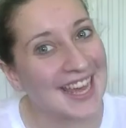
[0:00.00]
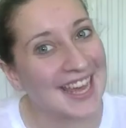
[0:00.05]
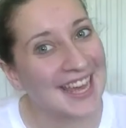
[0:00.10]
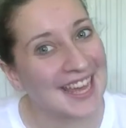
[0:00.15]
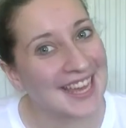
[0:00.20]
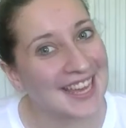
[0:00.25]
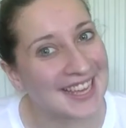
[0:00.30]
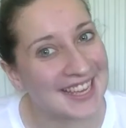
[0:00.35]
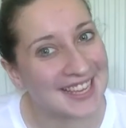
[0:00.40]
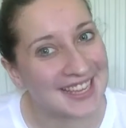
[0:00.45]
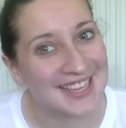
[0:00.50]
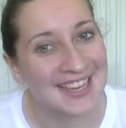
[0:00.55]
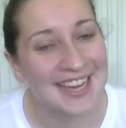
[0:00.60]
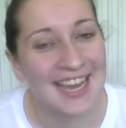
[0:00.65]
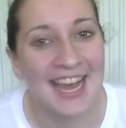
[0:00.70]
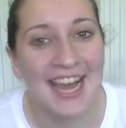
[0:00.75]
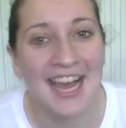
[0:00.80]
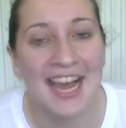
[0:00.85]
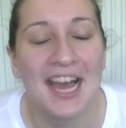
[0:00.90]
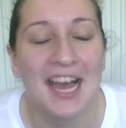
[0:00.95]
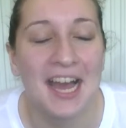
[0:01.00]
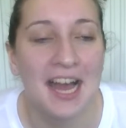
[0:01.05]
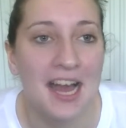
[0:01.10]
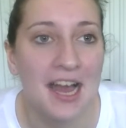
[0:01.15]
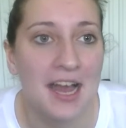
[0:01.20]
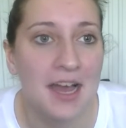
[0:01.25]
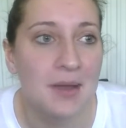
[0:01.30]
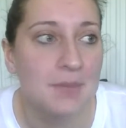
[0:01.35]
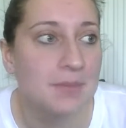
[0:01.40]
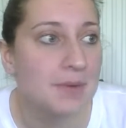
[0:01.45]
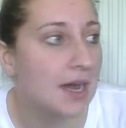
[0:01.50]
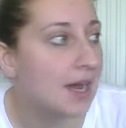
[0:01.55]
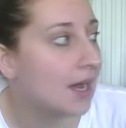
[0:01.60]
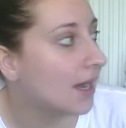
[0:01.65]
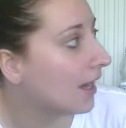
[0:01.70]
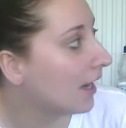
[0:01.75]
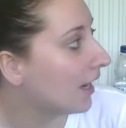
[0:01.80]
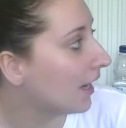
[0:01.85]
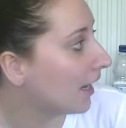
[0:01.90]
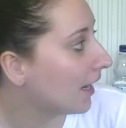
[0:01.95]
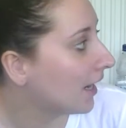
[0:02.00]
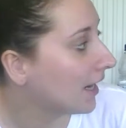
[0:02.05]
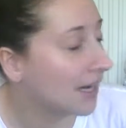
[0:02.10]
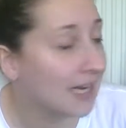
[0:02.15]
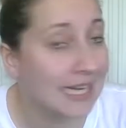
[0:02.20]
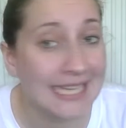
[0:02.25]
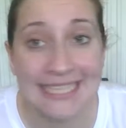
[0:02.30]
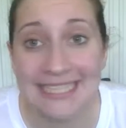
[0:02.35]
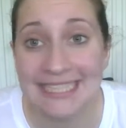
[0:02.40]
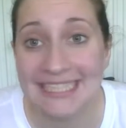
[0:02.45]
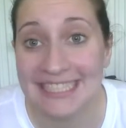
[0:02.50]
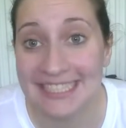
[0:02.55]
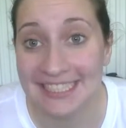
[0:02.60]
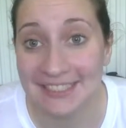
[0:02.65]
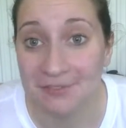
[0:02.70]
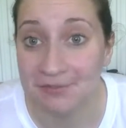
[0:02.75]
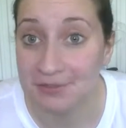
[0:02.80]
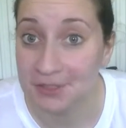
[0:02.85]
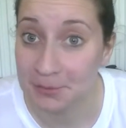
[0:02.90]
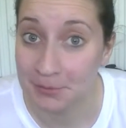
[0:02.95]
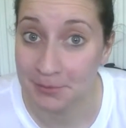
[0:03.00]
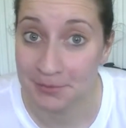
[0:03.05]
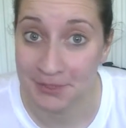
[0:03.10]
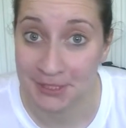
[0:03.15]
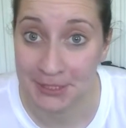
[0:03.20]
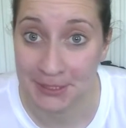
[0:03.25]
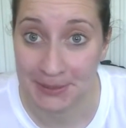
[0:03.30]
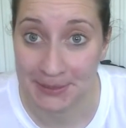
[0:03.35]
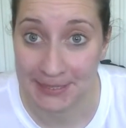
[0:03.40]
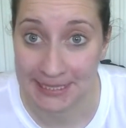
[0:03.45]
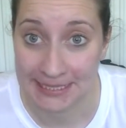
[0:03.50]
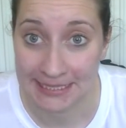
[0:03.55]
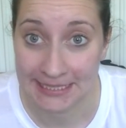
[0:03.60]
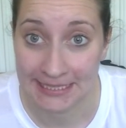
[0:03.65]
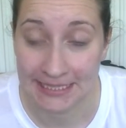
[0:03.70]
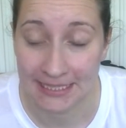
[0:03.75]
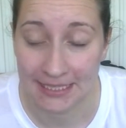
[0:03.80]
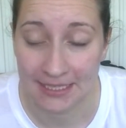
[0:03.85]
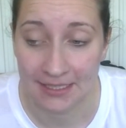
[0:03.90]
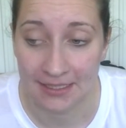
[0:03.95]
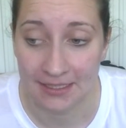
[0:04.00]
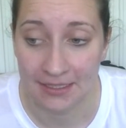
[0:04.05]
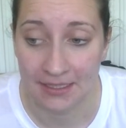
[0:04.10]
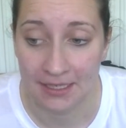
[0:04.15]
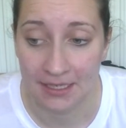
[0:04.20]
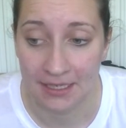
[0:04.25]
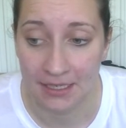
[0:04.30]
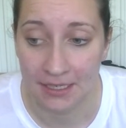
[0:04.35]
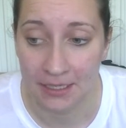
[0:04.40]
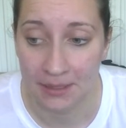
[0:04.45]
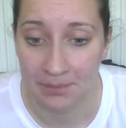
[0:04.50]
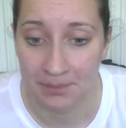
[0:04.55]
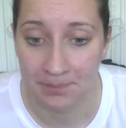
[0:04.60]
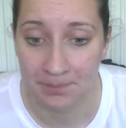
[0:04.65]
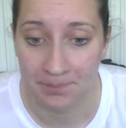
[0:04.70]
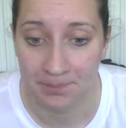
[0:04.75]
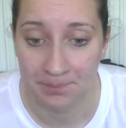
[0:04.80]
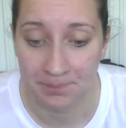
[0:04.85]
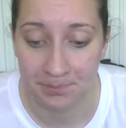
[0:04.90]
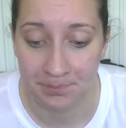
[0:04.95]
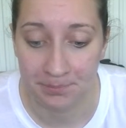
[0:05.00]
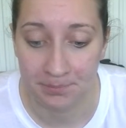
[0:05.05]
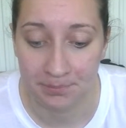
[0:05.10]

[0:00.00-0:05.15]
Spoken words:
Hey! I didn't film a video yesterday, and